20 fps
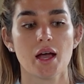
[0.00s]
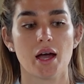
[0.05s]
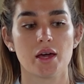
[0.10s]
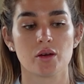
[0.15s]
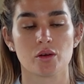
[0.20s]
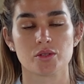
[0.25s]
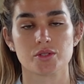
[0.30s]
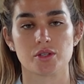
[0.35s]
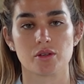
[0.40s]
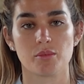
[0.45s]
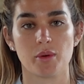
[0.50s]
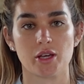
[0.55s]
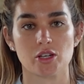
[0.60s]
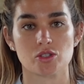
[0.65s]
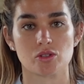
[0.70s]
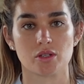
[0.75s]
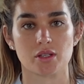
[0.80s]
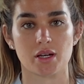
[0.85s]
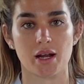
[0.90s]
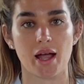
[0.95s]
and also to make
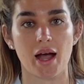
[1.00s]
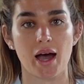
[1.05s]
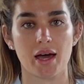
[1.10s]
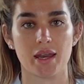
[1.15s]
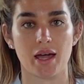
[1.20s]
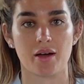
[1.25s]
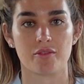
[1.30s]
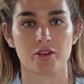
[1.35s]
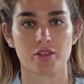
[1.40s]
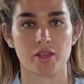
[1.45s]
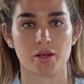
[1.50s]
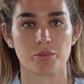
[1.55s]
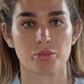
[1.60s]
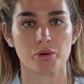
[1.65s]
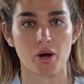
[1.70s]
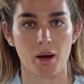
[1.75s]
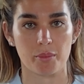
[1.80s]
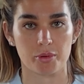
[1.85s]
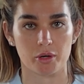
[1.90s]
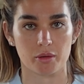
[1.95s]
sure that I had everything
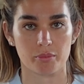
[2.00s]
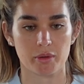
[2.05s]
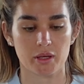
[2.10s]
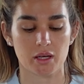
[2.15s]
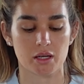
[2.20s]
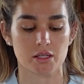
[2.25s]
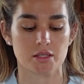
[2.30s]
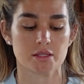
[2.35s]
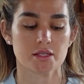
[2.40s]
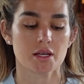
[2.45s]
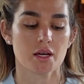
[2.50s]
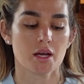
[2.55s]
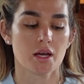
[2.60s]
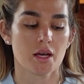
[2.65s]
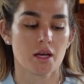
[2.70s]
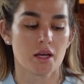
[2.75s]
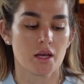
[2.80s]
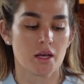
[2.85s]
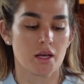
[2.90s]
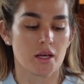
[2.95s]
proper because
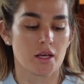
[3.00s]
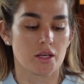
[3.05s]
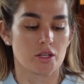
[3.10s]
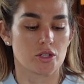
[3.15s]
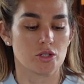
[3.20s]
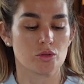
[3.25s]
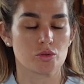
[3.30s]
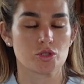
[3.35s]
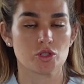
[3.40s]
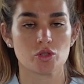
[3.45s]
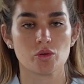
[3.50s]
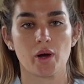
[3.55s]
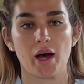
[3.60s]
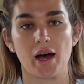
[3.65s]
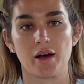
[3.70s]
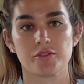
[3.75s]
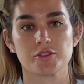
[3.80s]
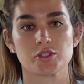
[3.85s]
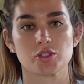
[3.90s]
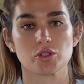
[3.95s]
you do
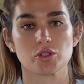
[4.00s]
have